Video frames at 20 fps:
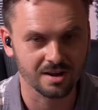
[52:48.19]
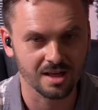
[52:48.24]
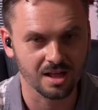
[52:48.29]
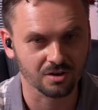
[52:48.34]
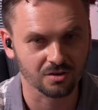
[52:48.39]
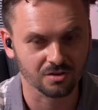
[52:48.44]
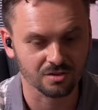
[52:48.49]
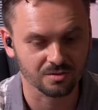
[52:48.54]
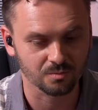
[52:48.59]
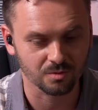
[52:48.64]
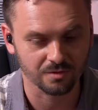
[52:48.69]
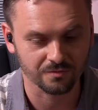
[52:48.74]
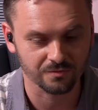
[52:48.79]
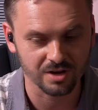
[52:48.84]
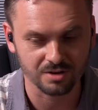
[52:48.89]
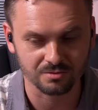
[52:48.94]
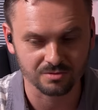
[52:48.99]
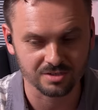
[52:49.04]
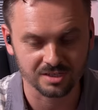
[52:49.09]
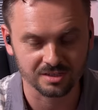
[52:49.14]
an algorithm where
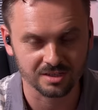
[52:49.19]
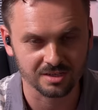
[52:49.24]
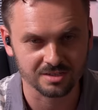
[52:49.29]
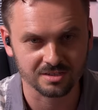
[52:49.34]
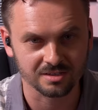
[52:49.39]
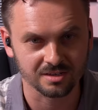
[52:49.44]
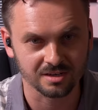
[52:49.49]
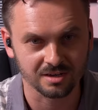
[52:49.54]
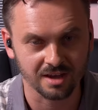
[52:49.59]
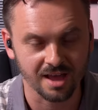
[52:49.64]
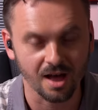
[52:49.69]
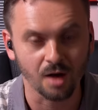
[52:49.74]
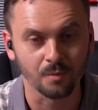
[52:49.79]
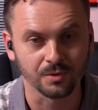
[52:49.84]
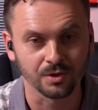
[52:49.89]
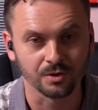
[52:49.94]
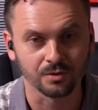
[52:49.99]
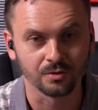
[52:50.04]
frequency doesn't help